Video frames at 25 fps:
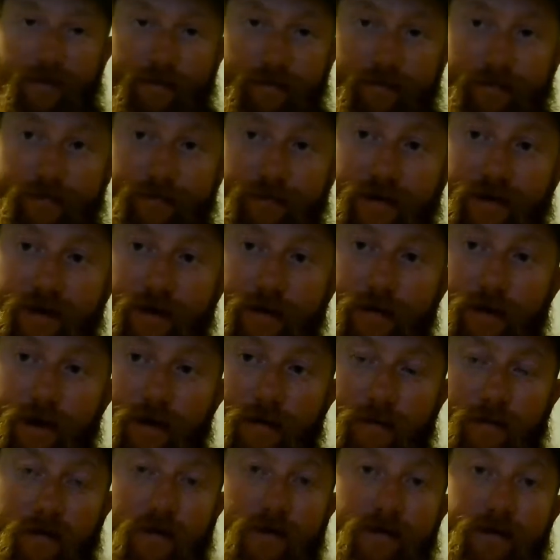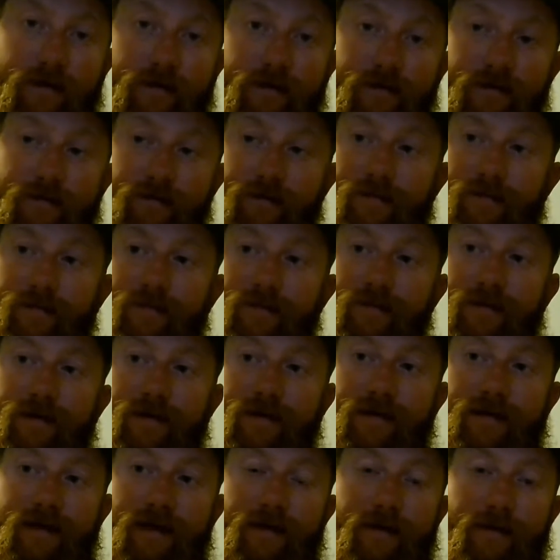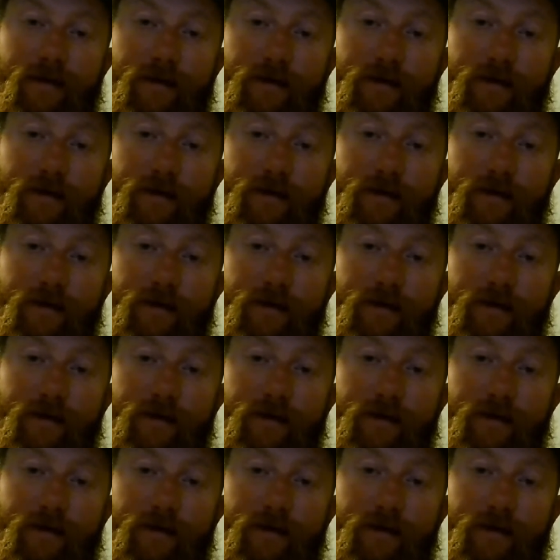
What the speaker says: The D-bomb really does that really